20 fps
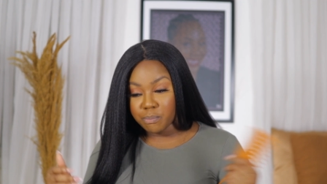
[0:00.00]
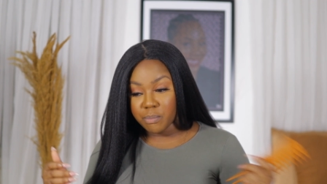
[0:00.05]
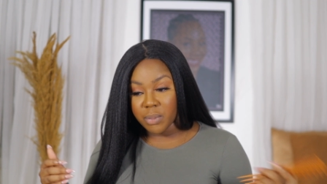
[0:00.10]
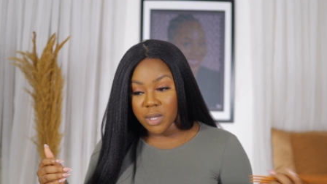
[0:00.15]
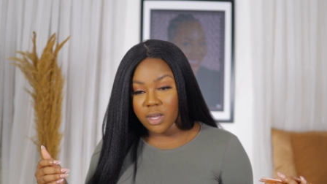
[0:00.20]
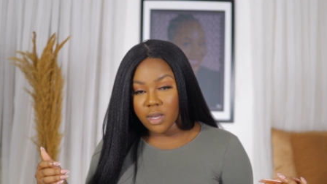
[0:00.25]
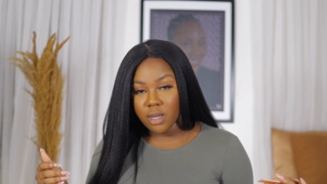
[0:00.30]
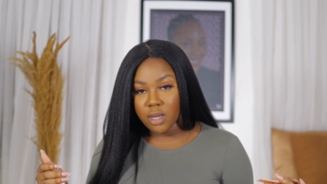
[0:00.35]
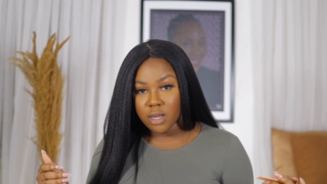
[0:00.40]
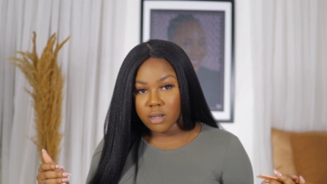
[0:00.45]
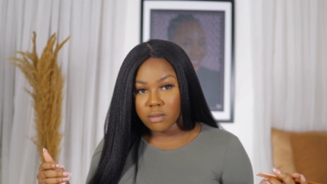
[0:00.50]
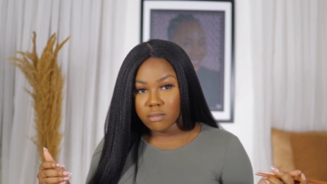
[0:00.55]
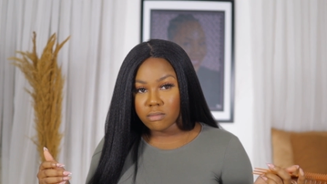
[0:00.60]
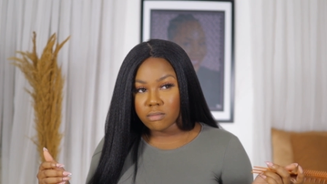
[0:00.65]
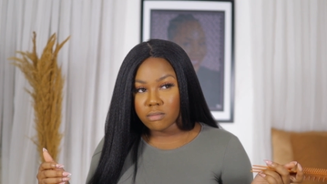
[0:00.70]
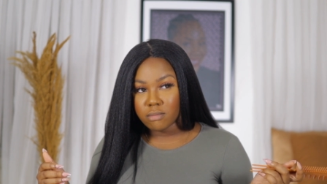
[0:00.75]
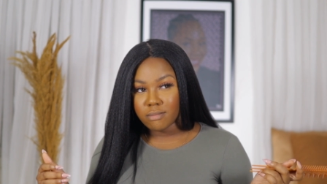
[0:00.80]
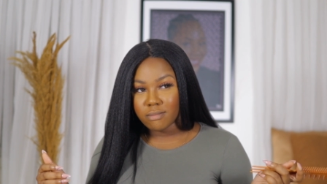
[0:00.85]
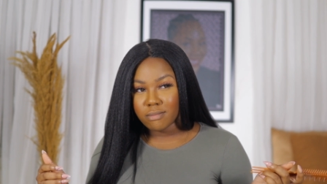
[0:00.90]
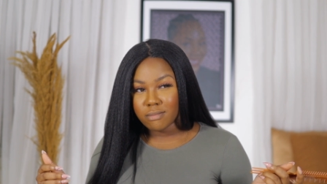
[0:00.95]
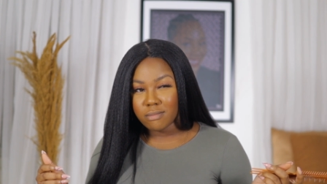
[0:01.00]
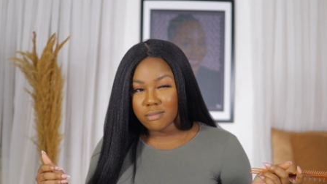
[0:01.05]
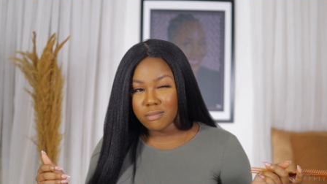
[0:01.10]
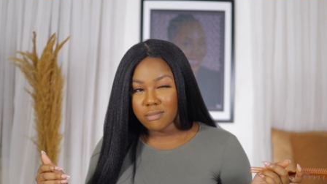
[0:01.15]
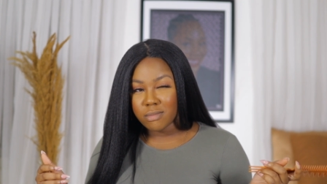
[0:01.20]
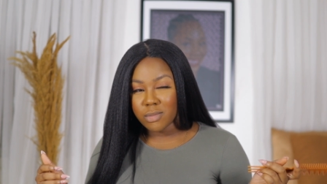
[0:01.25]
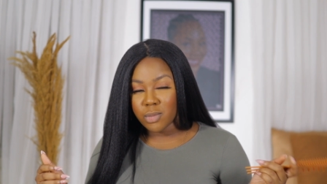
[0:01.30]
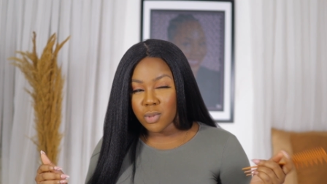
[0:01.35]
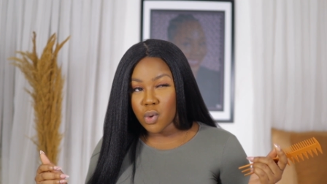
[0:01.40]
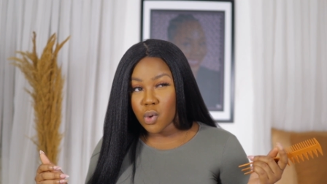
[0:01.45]
be
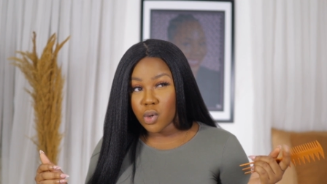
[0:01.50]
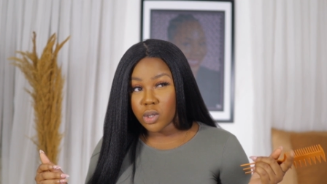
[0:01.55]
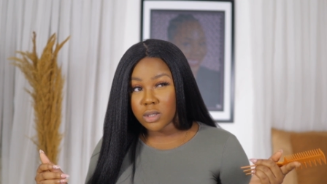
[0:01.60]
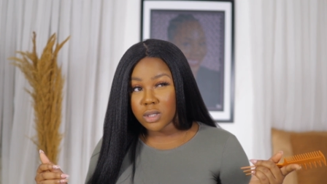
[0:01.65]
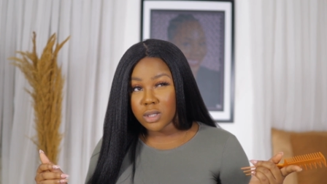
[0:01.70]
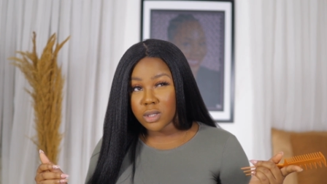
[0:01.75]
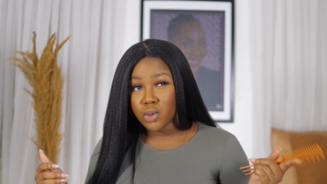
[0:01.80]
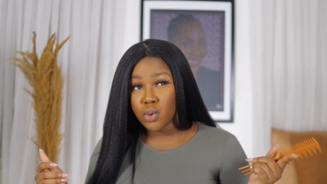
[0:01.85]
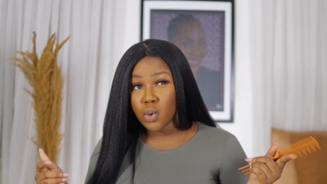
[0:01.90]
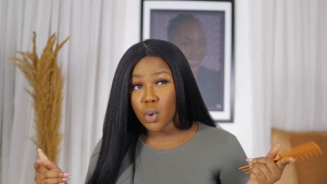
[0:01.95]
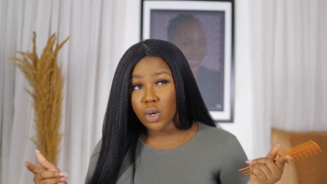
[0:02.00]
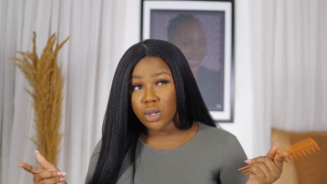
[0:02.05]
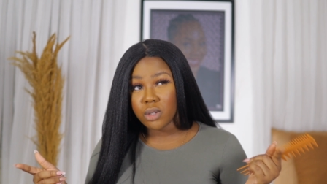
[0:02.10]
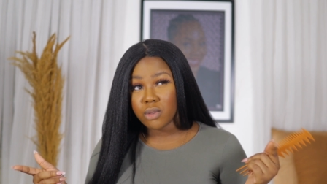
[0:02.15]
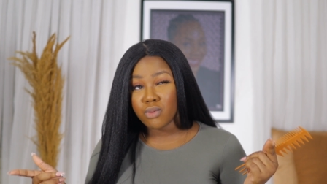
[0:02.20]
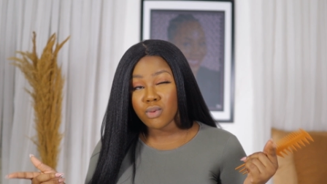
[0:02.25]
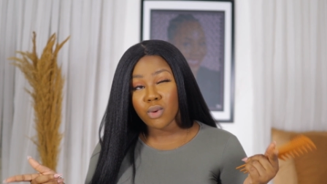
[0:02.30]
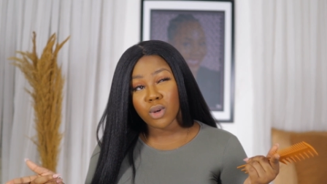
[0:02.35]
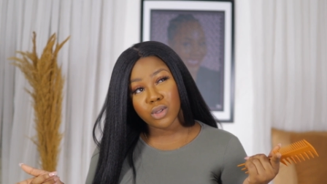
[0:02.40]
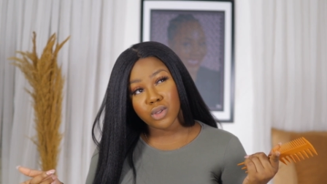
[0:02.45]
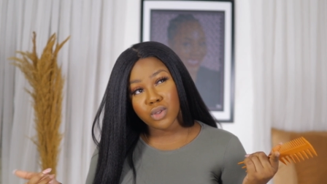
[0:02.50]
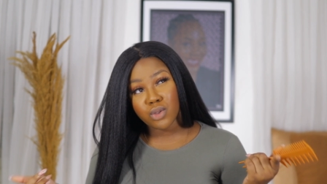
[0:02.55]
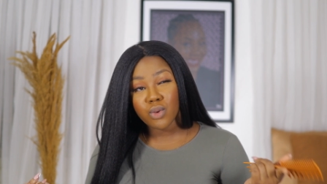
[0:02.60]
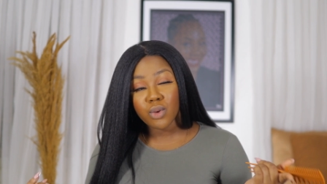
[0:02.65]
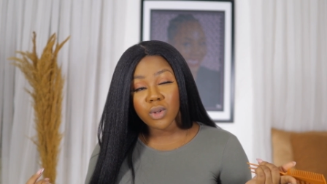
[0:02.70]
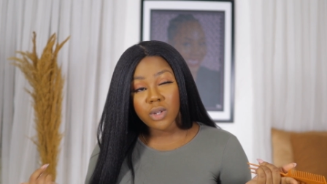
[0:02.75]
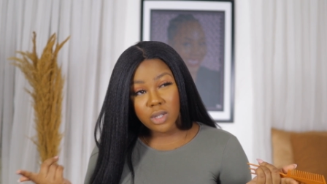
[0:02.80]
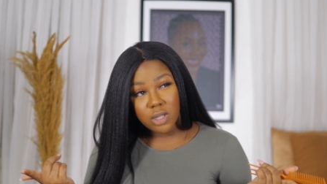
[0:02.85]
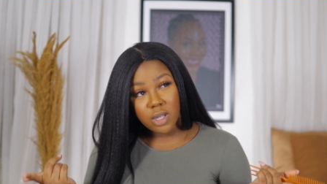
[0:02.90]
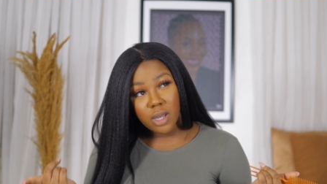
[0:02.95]
not
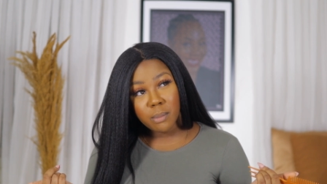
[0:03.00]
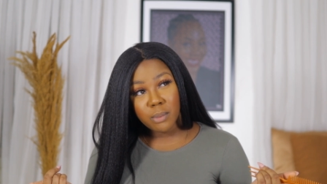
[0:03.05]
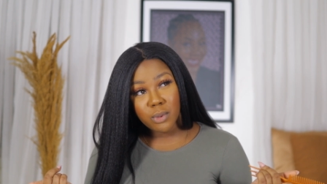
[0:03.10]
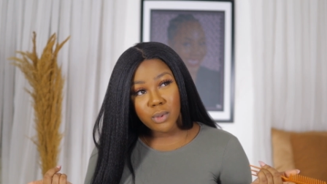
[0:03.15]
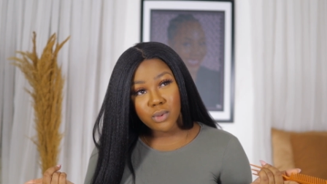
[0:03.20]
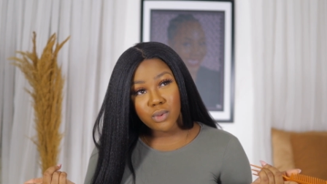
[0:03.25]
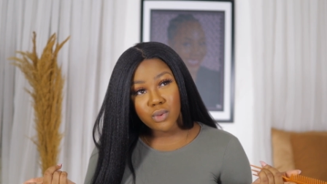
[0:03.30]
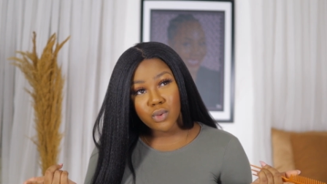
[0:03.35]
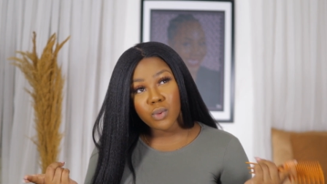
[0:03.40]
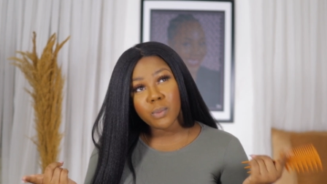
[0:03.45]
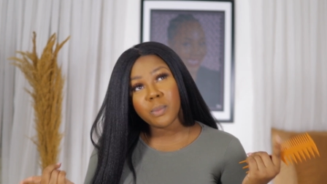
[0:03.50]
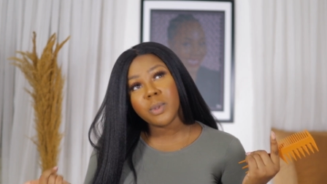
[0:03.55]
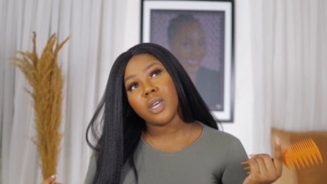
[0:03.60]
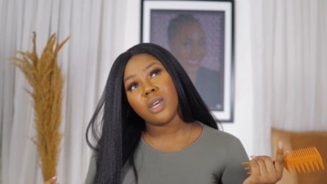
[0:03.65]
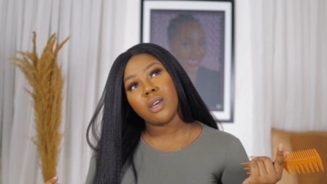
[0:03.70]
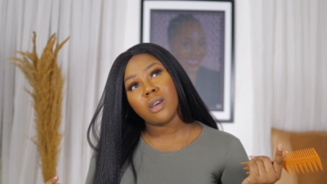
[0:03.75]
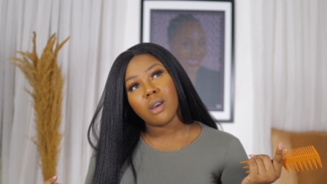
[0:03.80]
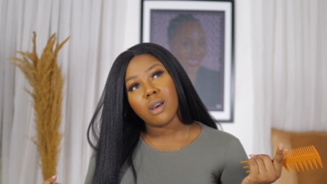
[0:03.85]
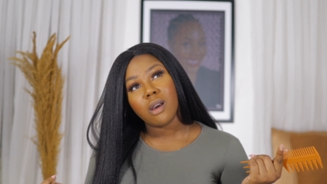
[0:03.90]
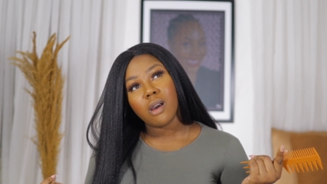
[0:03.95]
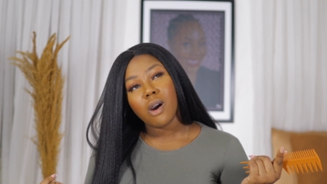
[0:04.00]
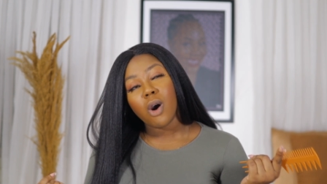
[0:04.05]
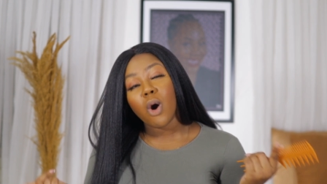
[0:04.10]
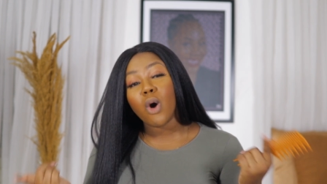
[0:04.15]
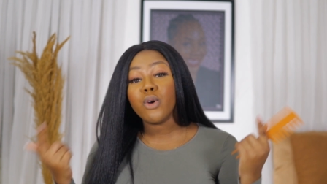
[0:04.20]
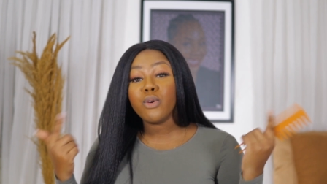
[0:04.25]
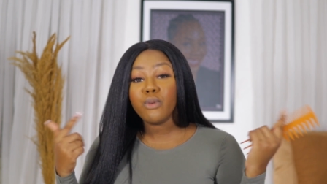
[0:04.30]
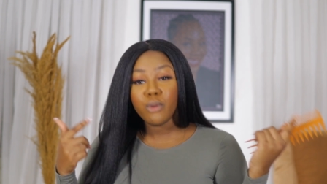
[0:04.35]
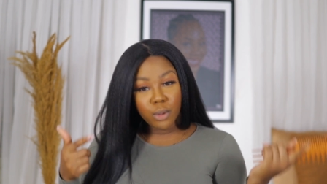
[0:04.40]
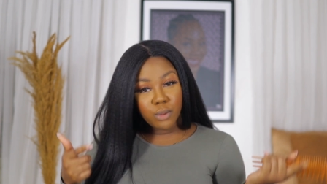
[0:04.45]
noticeable, to be
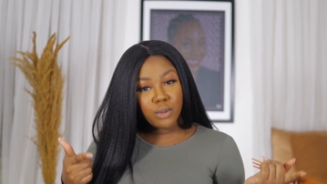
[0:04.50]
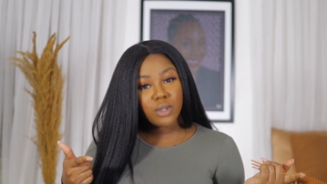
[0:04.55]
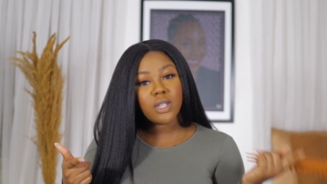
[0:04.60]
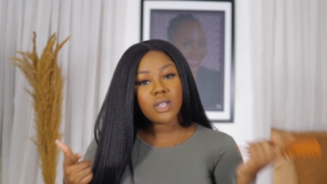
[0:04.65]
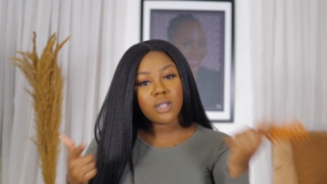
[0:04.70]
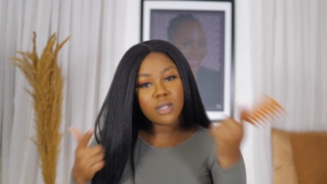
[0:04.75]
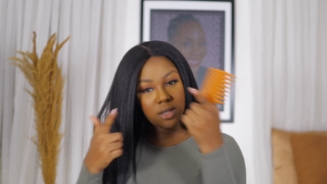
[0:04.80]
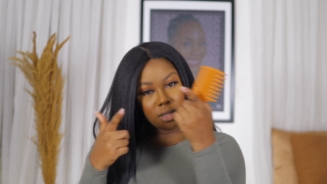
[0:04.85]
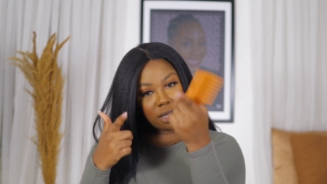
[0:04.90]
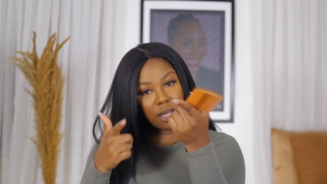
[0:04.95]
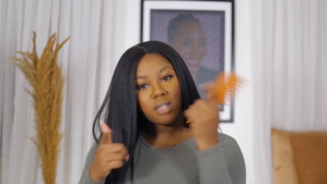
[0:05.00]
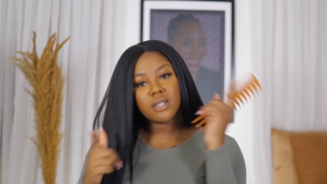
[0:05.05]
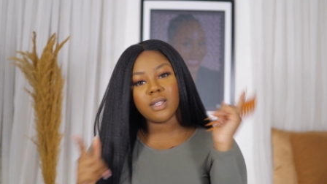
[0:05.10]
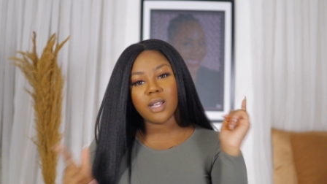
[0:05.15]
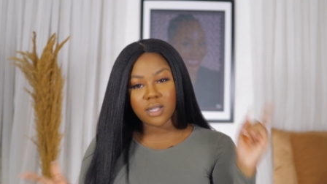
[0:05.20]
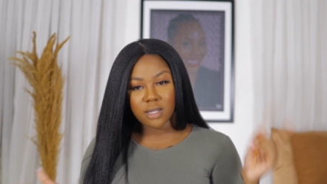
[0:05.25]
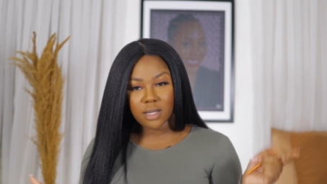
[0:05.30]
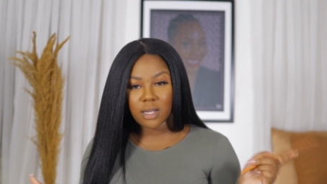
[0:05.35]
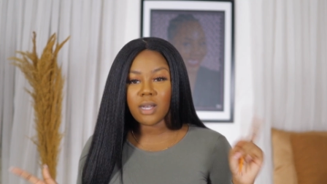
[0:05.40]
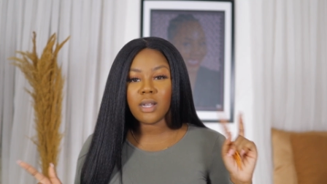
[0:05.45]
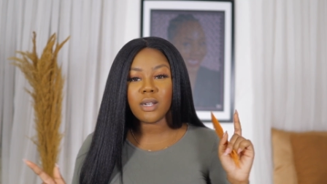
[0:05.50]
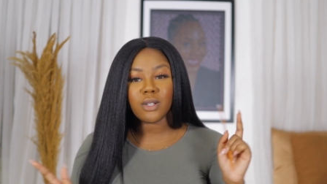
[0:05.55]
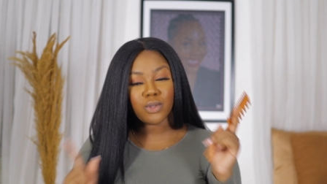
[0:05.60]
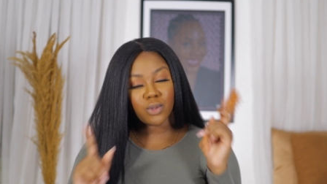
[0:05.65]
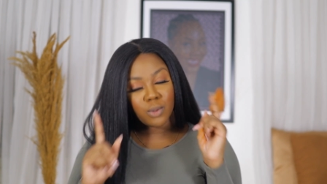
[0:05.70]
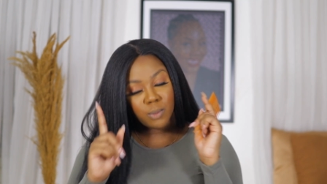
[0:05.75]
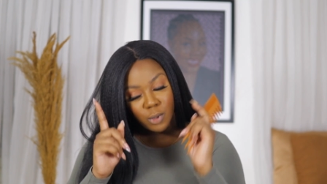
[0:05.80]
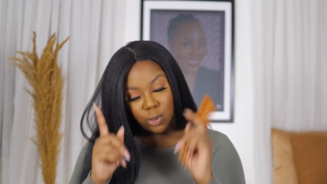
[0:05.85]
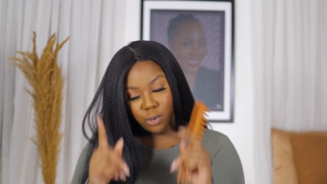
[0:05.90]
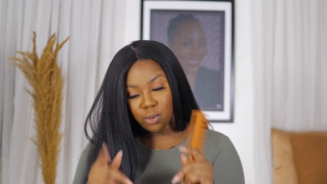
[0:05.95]
unnoticed. Yes, that's the English,
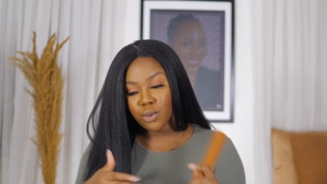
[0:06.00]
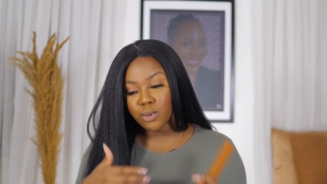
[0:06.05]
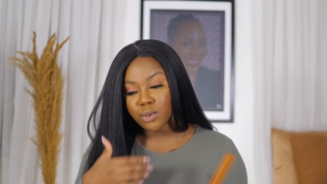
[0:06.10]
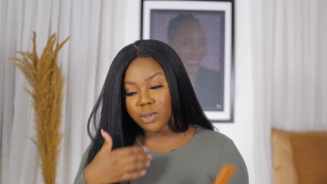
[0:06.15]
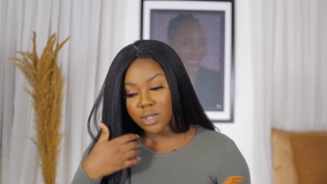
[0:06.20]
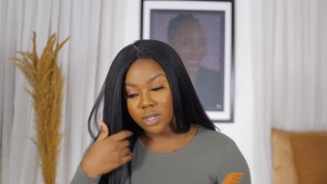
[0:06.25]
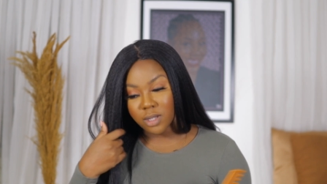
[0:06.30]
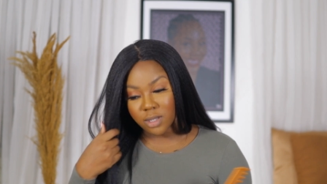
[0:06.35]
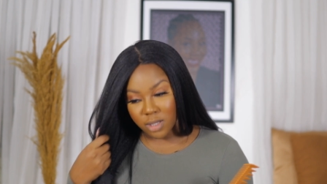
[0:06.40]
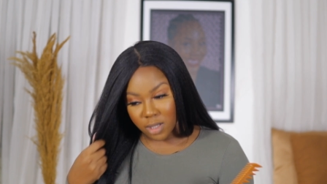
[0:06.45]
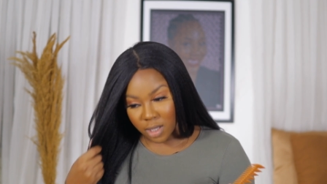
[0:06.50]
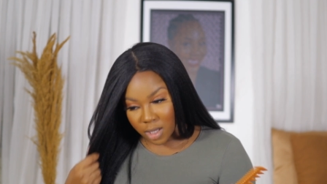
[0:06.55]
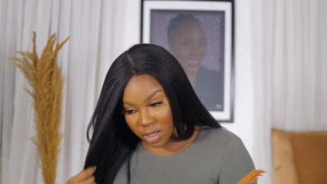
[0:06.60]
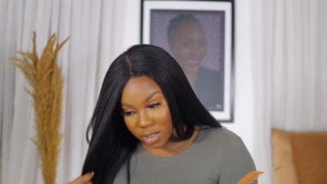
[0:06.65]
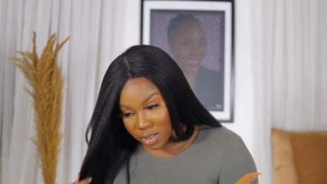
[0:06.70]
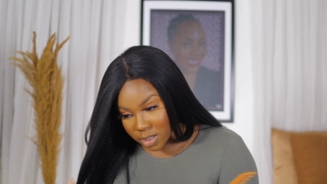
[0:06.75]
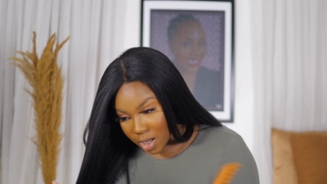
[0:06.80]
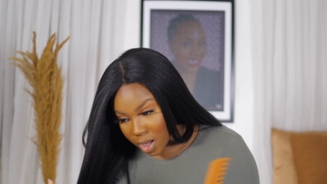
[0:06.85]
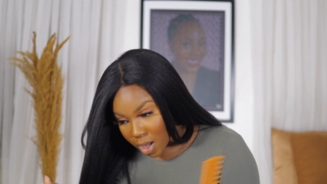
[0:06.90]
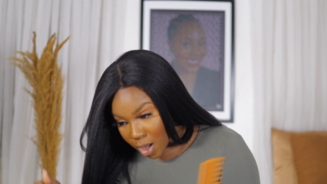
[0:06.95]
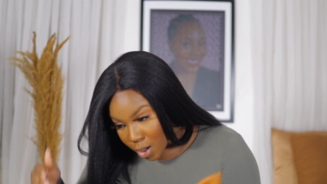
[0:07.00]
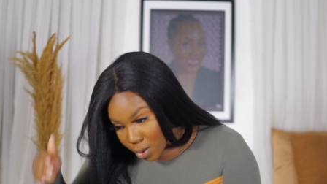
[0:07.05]
to be unnoticed. Yes.